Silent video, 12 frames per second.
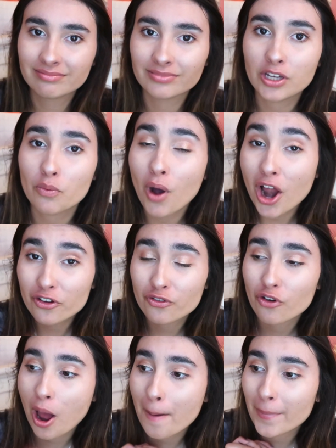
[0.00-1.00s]
You can watch
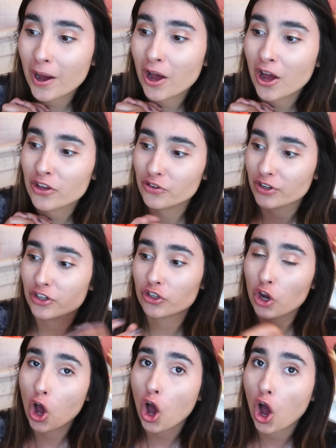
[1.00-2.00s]
drama, you can
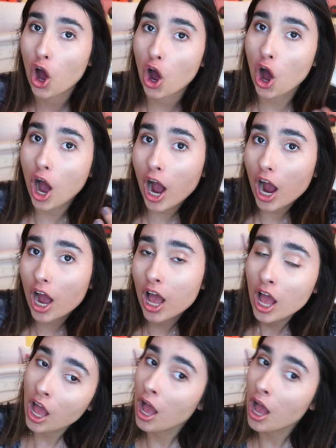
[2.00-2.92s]
talk